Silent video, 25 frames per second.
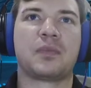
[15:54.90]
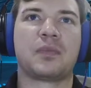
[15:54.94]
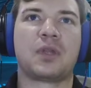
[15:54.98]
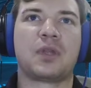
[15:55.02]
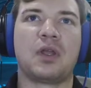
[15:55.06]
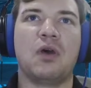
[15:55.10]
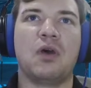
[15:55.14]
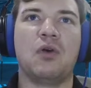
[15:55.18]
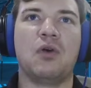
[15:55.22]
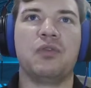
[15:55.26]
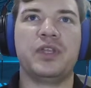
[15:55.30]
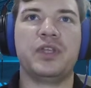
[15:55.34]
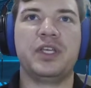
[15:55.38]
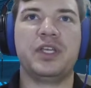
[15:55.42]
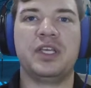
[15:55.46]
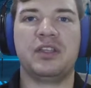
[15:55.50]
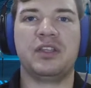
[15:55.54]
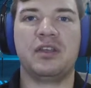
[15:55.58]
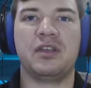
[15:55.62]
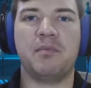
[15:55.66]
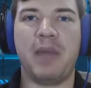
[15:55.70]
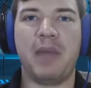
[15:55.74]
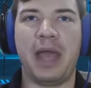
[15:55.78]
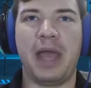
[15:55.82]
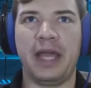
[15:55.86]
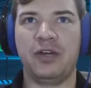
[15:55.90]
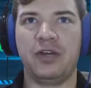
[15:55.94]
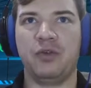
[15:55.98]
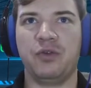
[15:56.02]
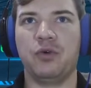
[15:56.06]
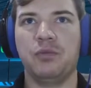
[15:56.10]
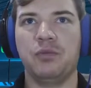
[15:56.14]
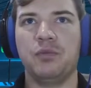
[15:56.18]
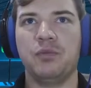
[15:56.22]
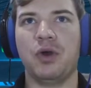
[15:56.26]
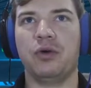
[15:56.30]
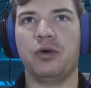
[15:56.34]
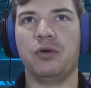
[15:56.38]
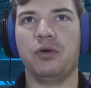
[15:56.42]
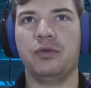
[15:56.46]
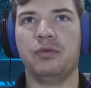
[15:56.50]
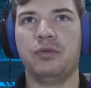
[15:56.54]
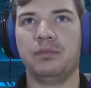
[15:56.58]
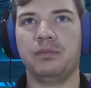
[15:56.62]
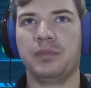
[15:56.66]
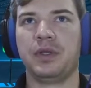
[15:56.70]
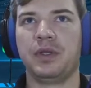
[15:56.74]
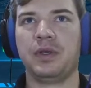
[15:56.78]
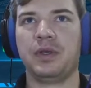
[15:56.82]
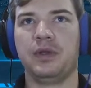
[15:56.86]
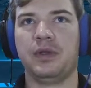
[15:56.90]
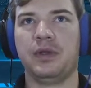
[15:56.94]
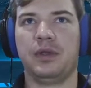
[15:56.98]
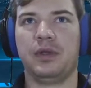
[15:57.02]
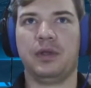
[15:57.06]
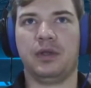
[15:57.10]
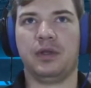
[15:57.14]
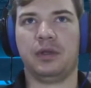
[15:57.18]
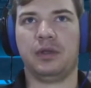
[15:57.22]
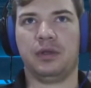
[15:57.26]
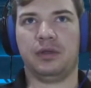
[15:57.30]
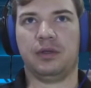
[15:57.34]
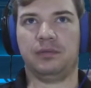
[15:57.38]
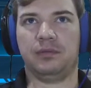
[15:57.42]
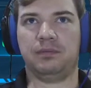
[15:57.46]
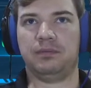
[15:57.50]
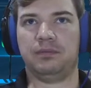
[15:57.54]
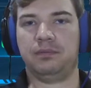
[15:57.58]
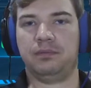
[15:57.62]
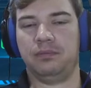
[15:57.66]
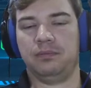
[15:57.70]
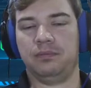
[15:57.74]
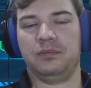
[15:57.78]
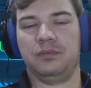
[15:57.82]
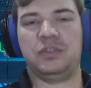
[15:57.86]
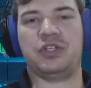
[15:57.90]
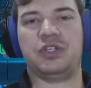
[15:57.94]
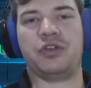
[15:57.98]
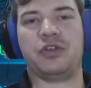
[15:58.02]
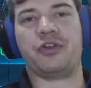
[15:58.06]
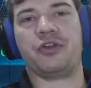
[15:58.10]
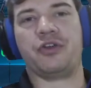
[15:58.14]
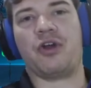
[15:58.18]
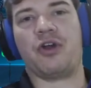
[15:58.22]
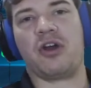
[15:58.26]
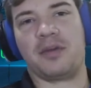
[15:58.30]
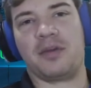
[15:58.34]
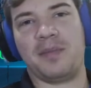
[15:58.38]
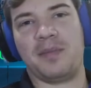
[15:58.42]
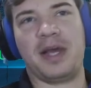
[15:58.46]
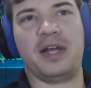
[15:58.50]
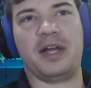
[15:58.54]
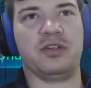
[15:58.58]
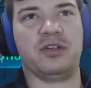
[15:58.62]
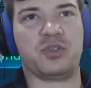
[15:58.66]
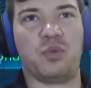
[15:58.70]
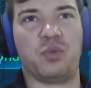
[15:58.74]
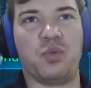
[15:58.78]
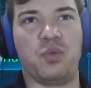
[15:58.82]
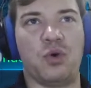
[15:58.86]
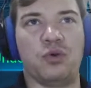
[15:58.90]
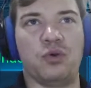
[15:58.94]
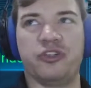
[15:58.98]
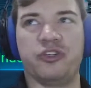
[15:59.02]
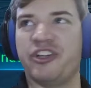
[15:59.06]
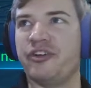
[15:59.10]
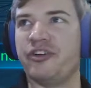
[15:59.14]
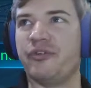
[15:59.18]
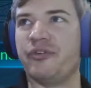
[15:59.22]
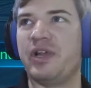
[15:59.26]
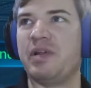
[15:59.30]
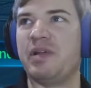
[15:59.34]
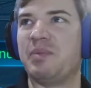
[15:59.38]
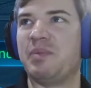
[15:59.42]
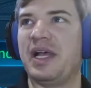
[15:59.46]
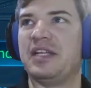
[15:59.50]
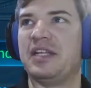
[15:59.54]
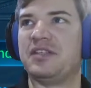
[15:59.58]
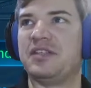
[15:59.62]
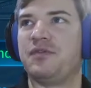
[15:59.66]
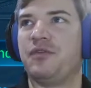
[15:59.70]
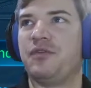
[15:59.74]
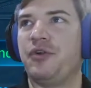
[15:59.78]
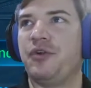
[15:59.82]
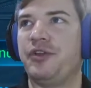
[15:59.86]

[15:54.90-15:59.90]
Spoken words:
only the manual mode, so your auto miners won't generate plats for